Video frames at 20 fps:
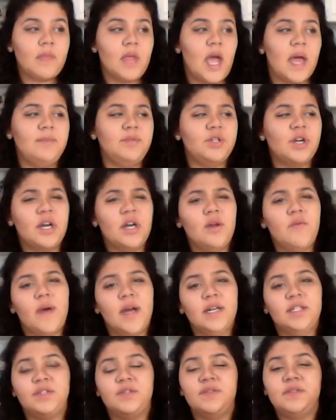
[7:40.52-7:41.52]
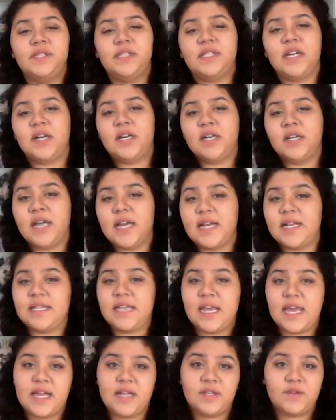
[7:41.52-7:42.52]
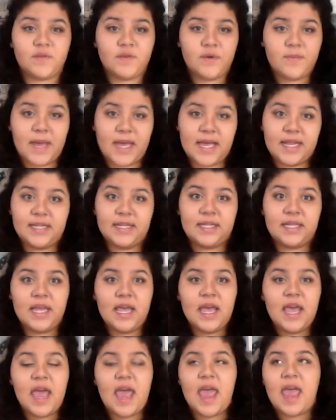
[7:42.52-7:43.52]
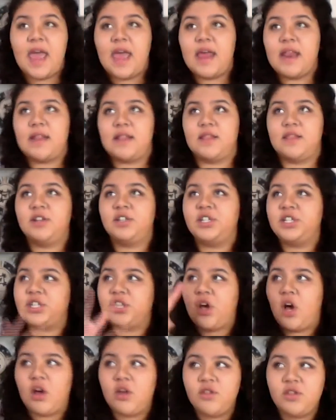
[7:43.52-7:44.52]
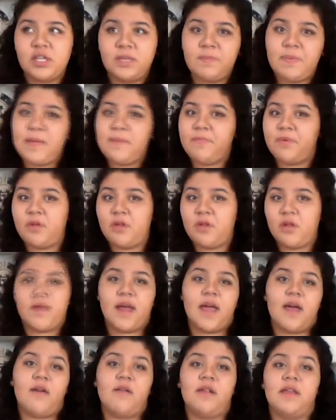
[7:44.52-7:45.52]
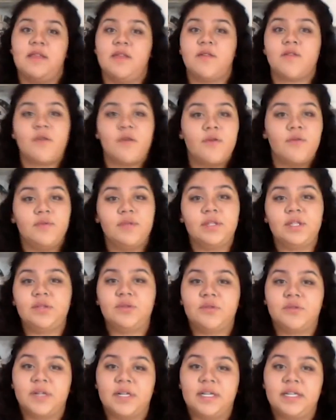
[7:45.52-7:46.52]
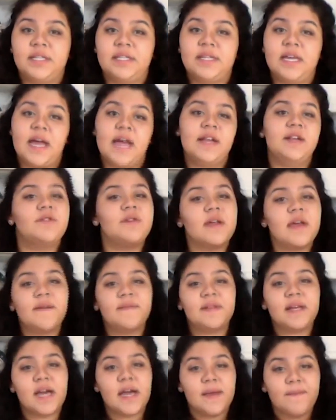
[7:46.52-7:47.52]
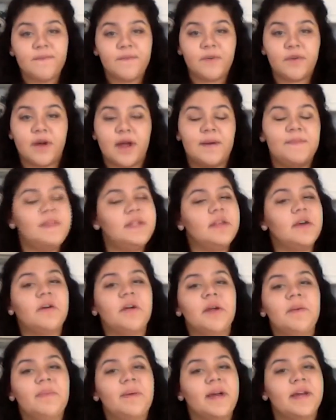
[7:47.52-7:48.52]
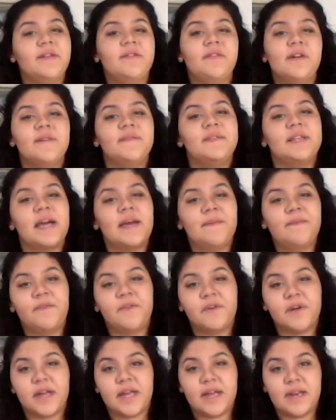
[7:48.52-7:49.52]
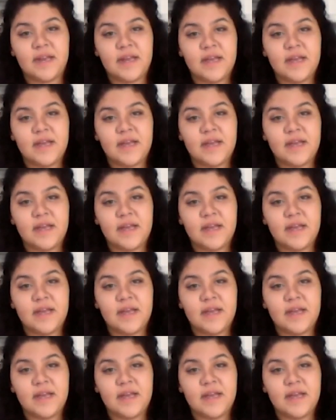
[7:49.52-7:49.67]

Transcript: I'm trying to watch Eun-sung and Tan's romance, and there's just all these people around and their own stories that I don't have time for. I'm sorry, but I don't have time for it.